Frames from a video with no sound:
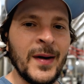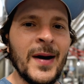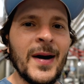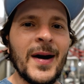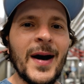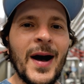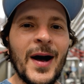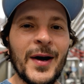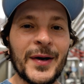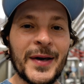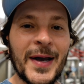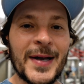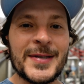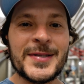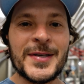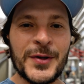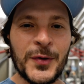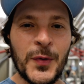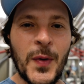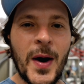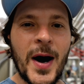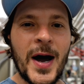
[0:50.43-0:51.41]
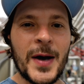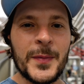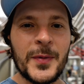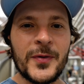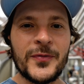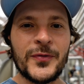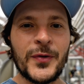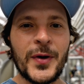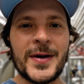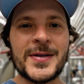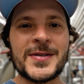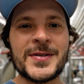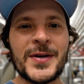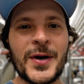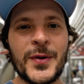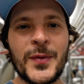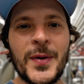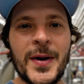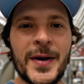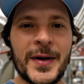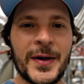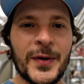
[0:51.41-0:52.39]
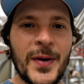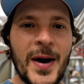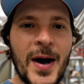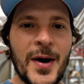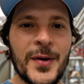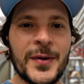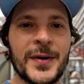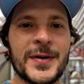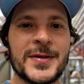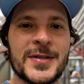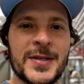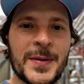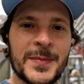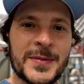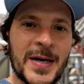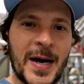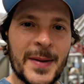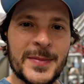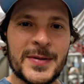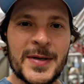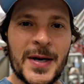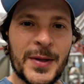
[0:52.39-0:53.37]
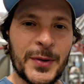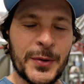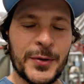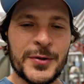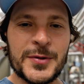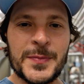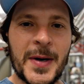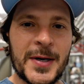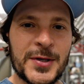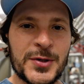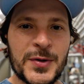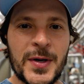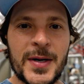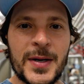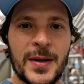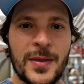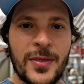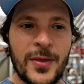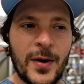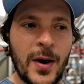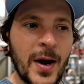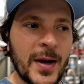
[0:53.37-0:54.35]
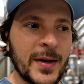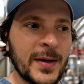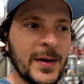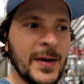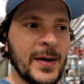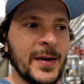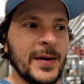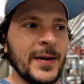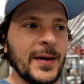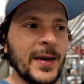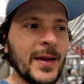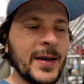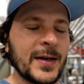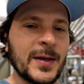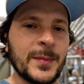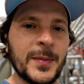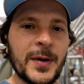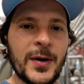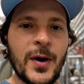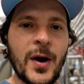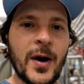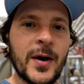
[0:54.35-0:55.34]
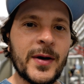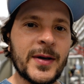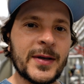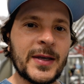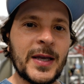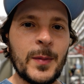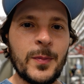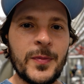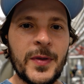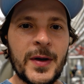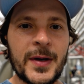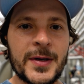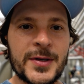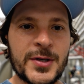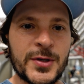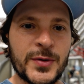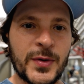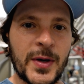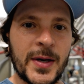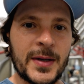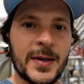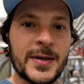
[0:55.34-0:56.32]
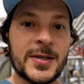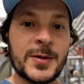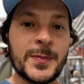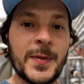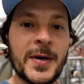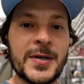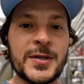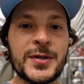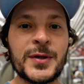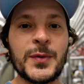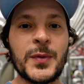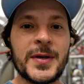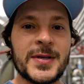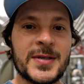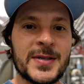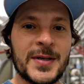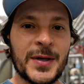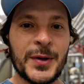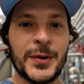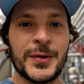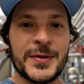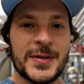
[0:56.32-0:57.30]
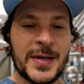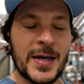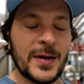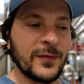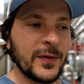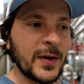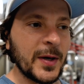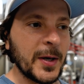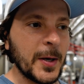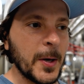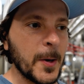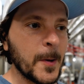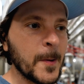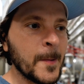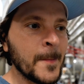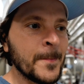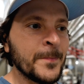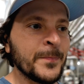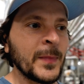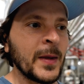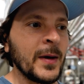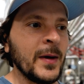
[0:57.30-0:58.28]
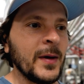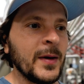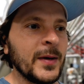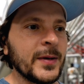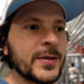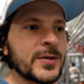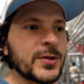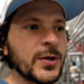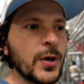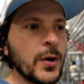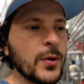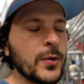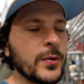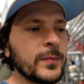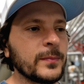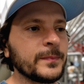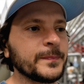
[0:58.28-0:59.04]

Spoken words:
I'll get to the why before I start running around, because sometimes I lose my train of thought, and it can be hard to keep things straight, especially with a single take video. So,